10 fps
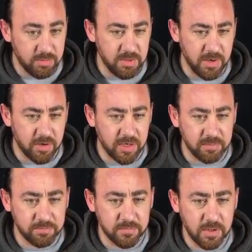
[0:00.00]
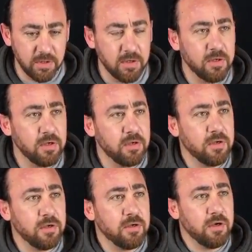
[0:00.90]
them in America?
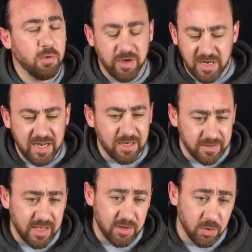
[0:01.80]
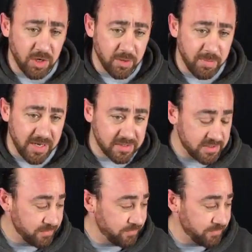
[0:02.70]
Well, in England, they're called cotton bugs.